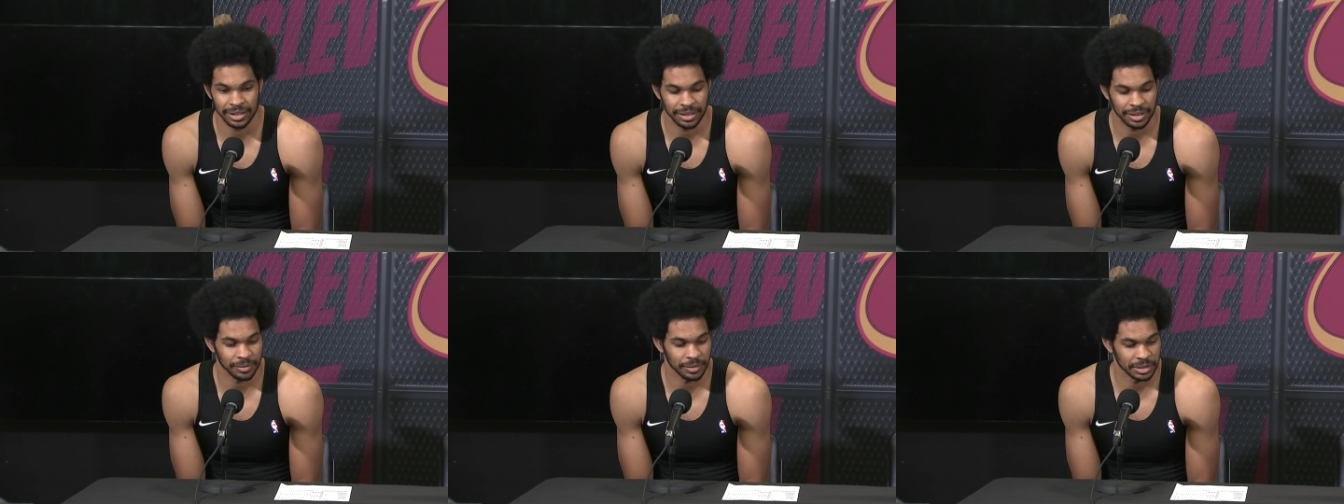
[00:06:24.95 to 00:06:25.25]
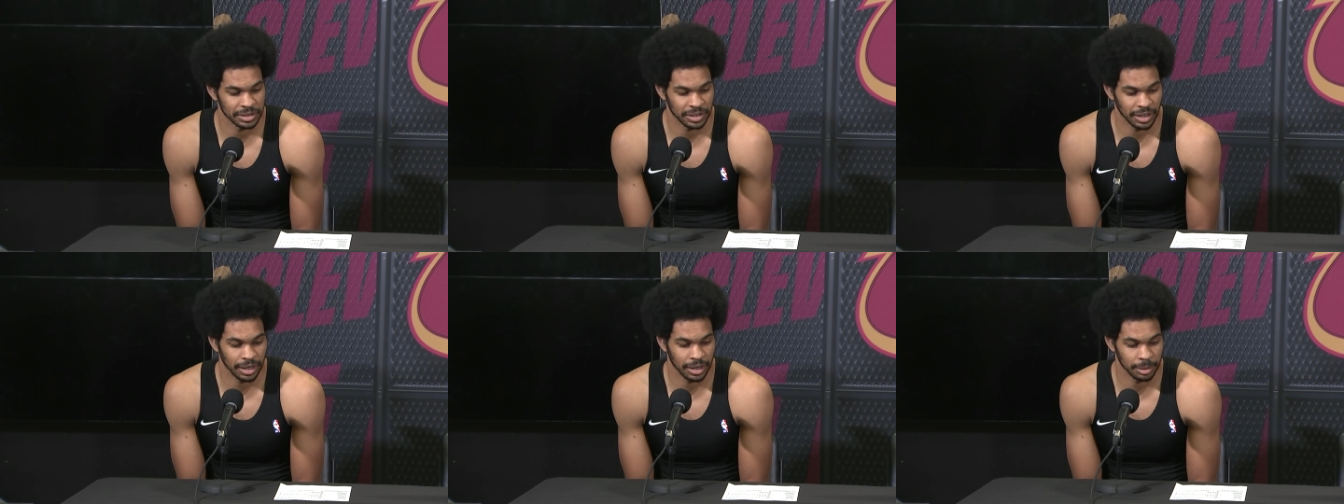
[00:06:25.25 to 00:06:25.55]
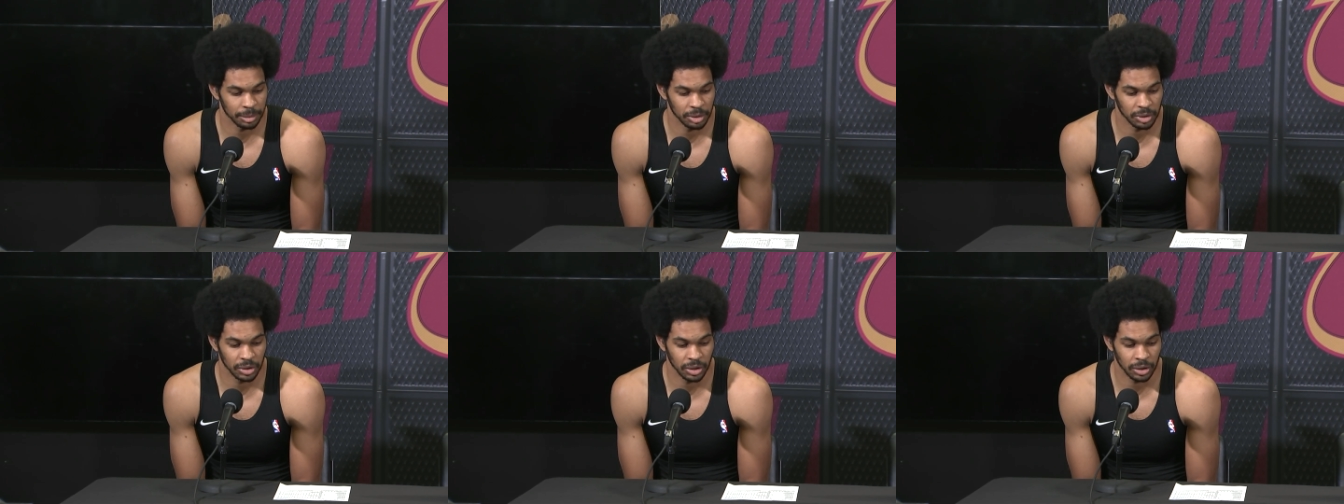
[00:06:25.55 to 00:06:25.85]
Every time
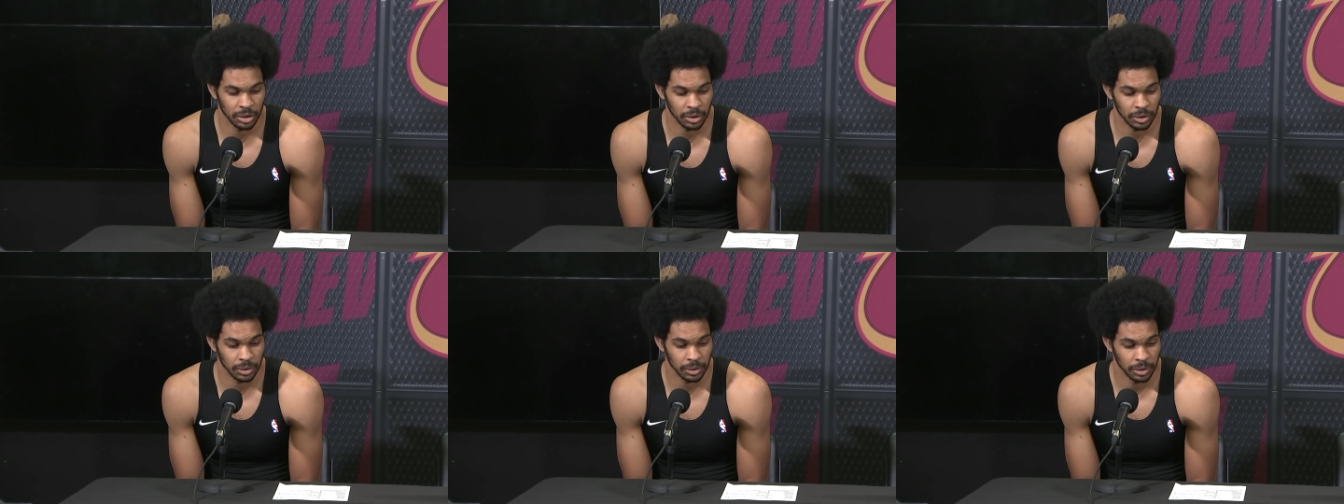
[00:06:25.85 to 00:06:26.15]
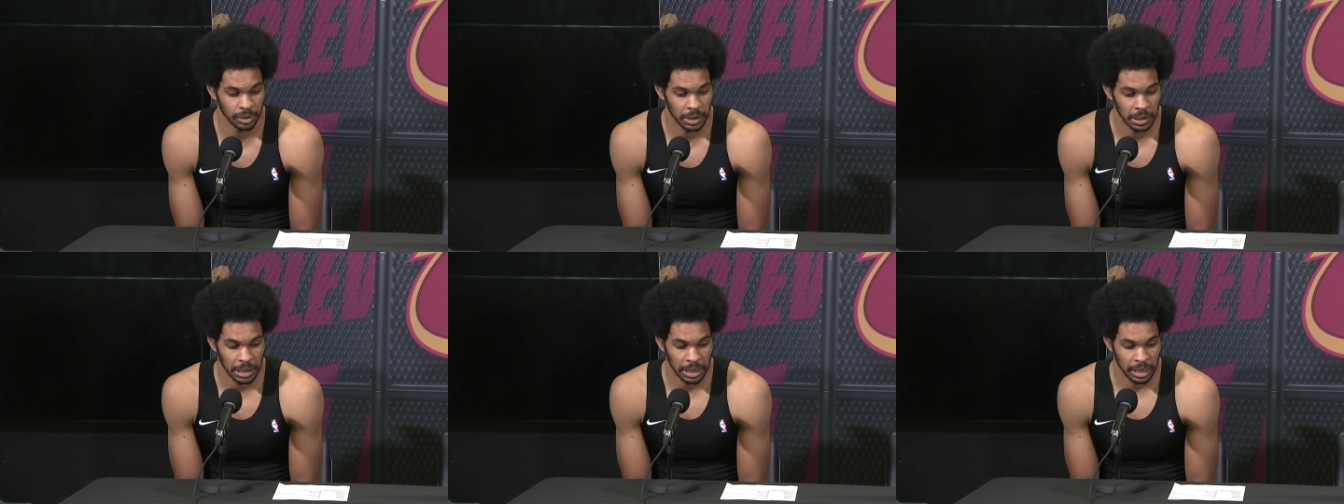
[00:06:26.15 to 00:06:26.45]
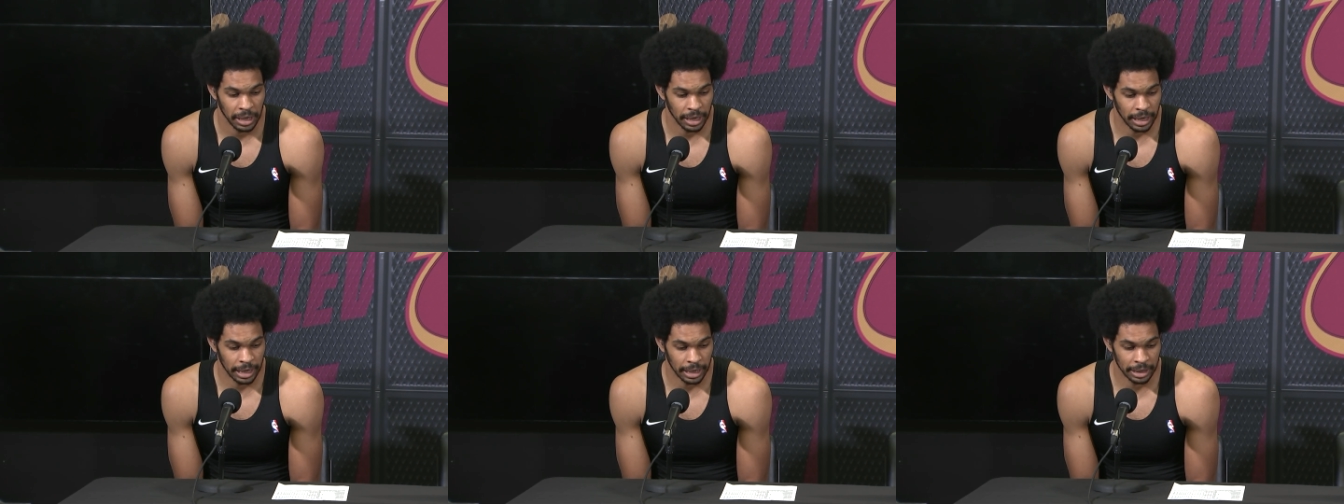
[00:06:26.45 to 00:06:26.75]
you know
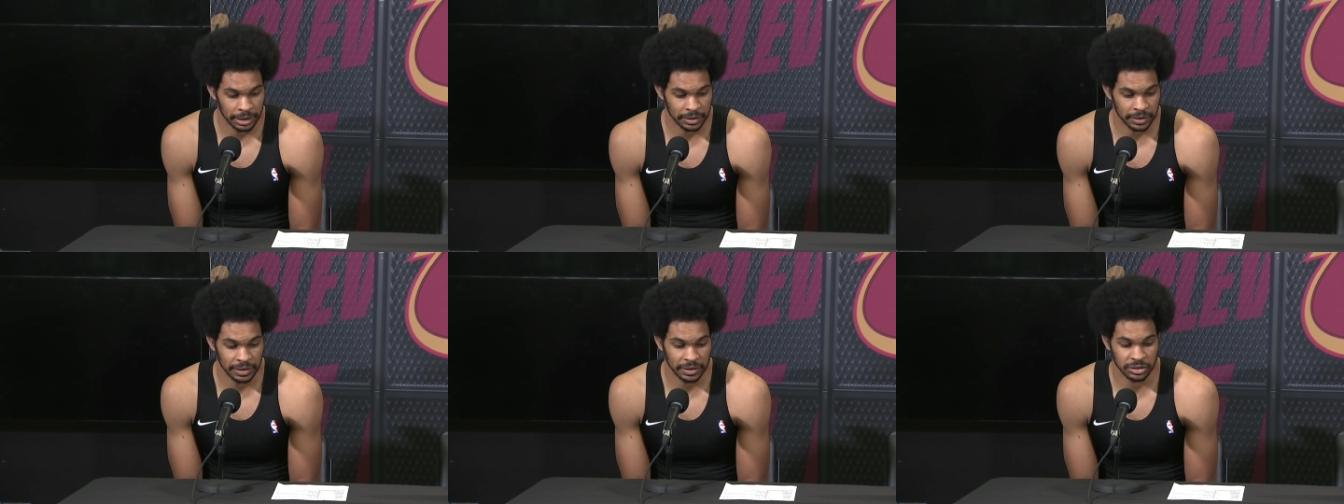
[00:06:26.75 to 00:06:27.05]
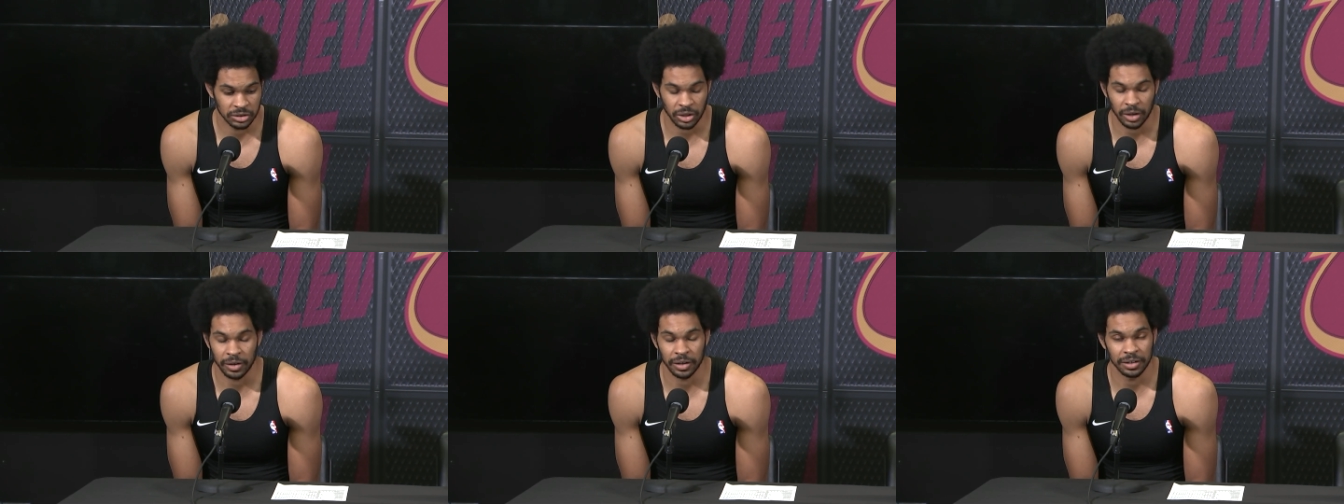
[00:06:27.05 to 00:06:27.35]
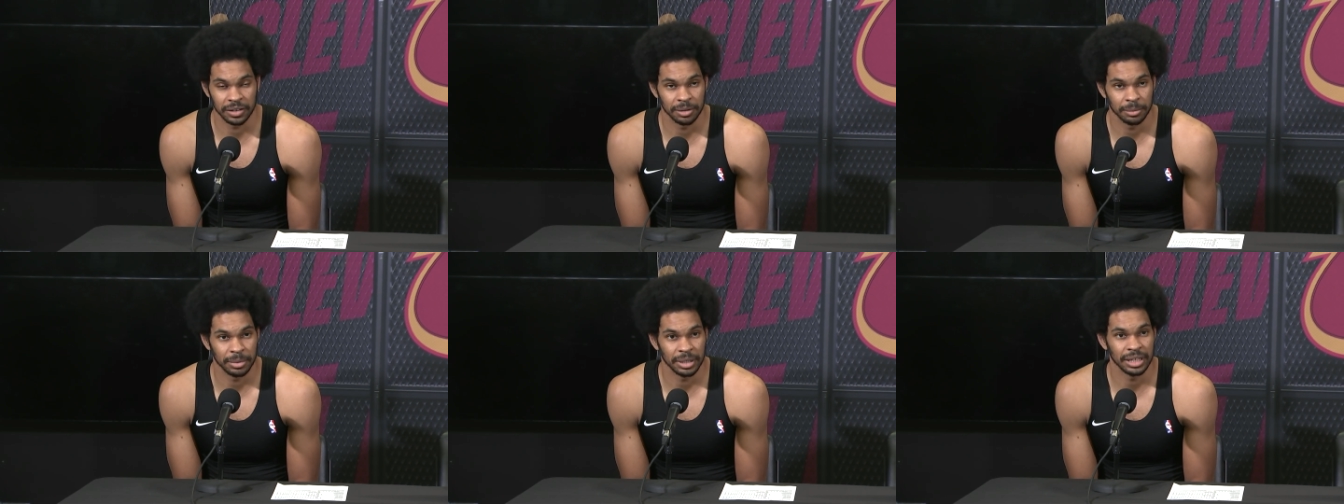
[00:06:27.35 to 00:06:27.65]
things aren't going
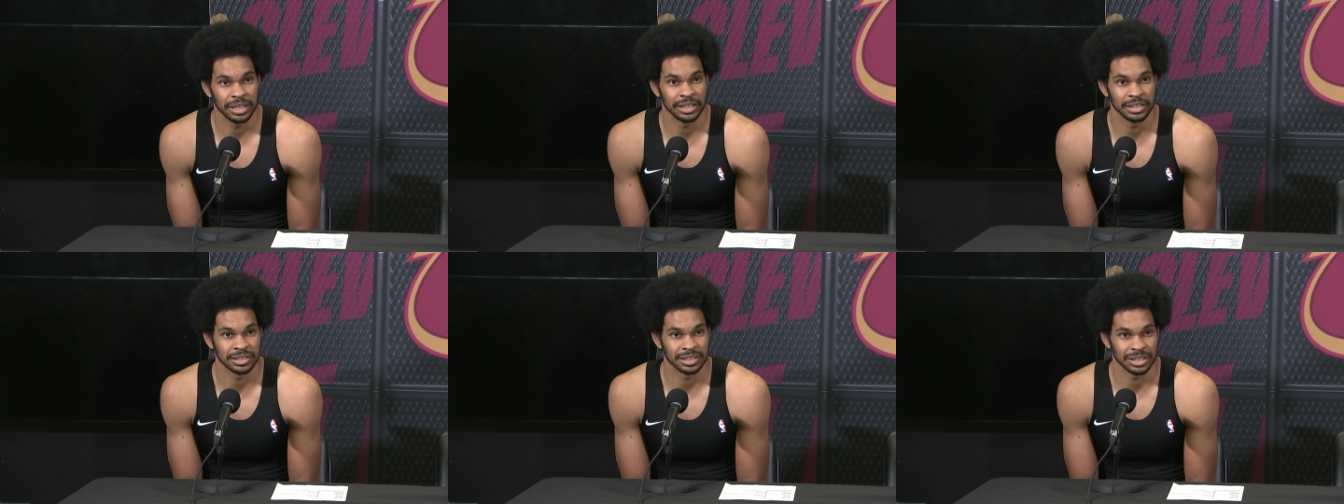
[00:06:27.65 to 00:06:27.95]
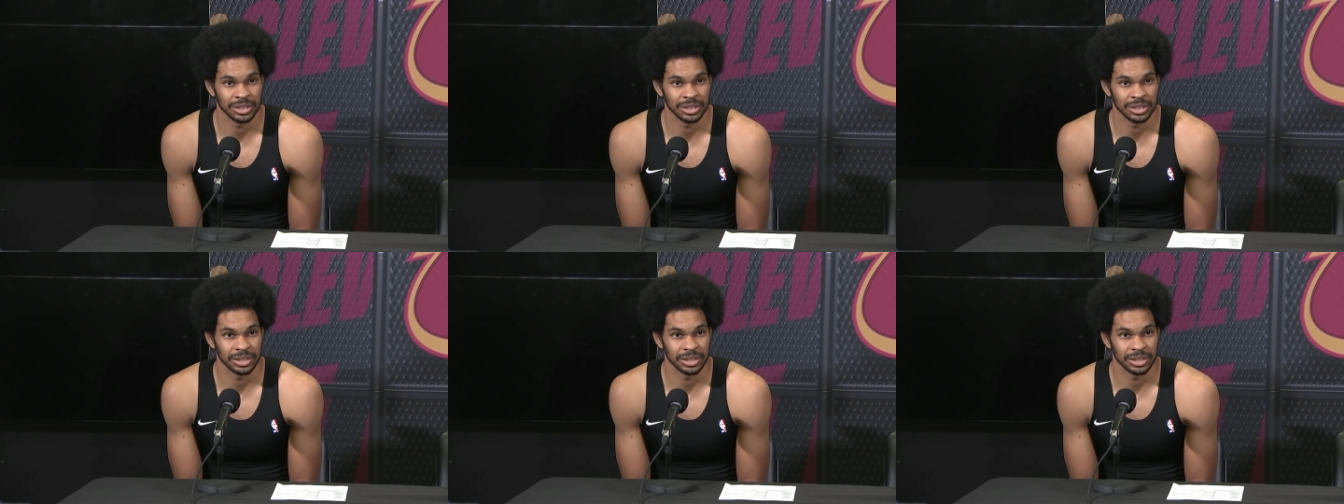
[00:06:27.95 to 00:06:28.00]
to be easy.